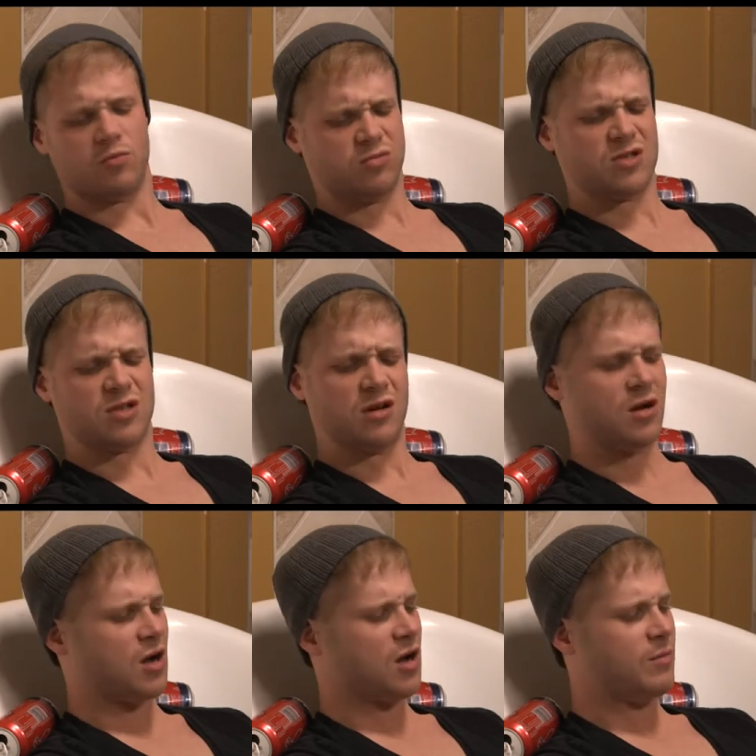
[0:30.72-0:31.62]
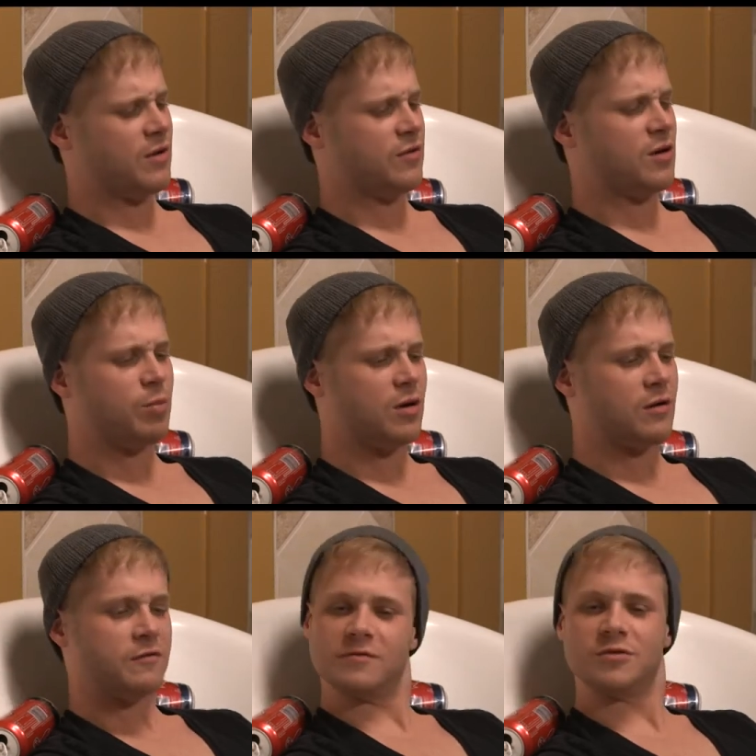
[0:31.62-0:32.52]
What's uh, your little? I'm having a
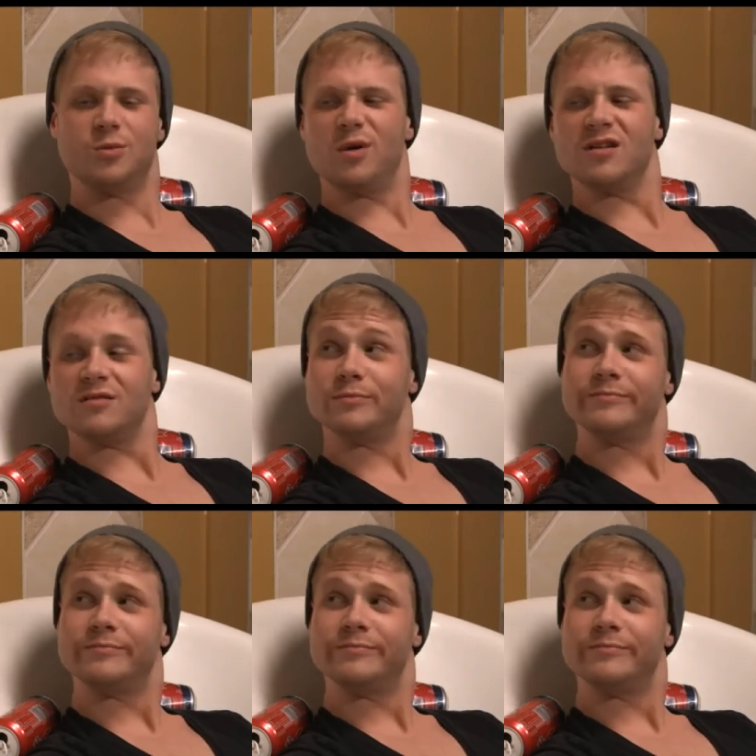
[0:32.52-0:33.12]
bath. Do you mind?